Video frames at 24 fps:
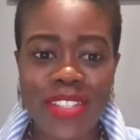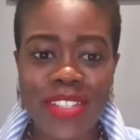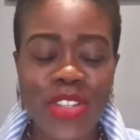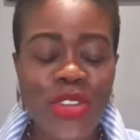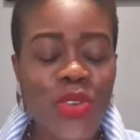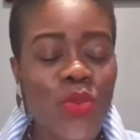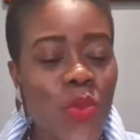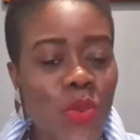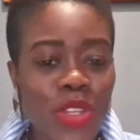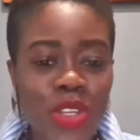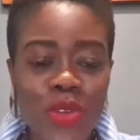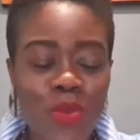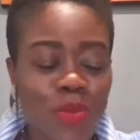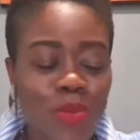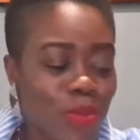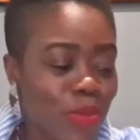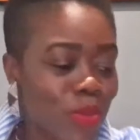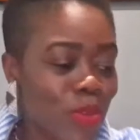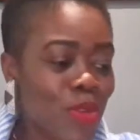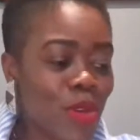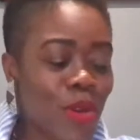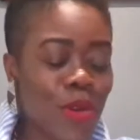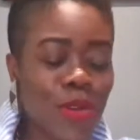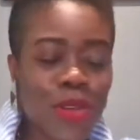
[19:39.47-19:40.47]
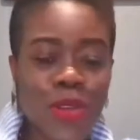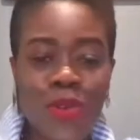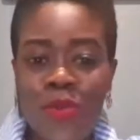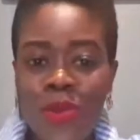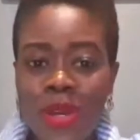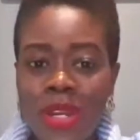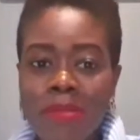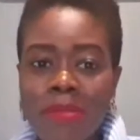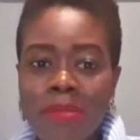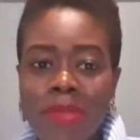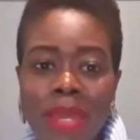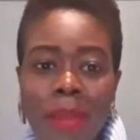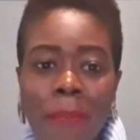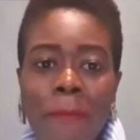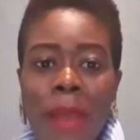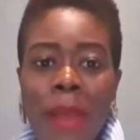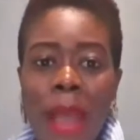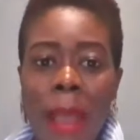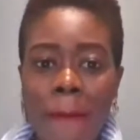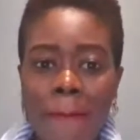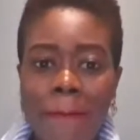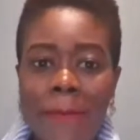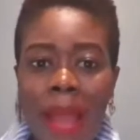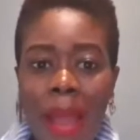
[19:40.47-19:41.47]
You want to be
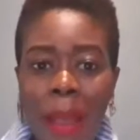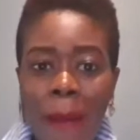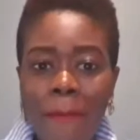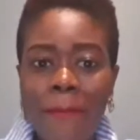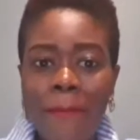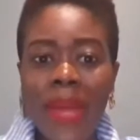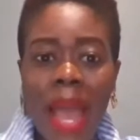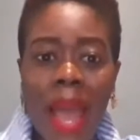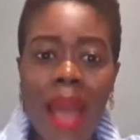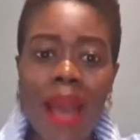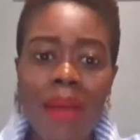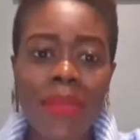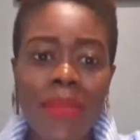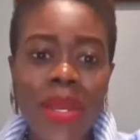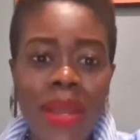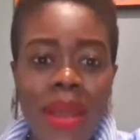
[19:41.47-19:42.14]
bop, bop, bop.